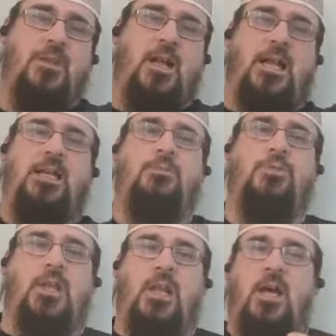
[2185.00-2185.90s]

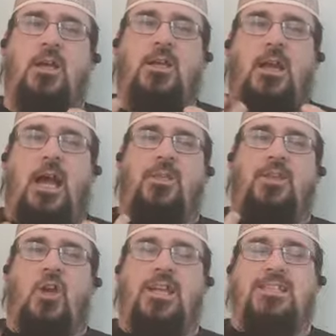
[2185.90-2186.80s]
Alhamdulillah. And
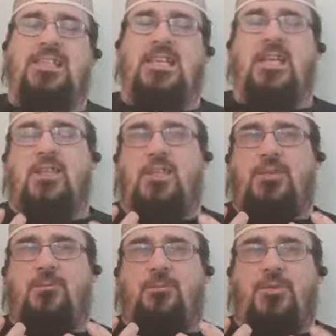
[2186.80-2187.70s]
the idea that
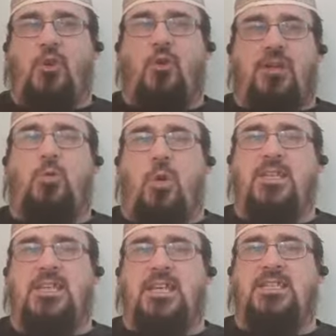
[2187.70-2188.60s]
pure
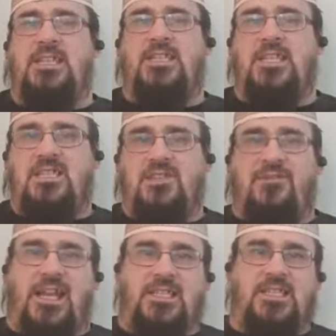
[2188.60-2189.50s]
equality exists is a
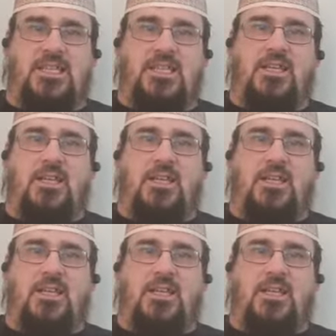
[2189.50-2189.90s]
fallacy.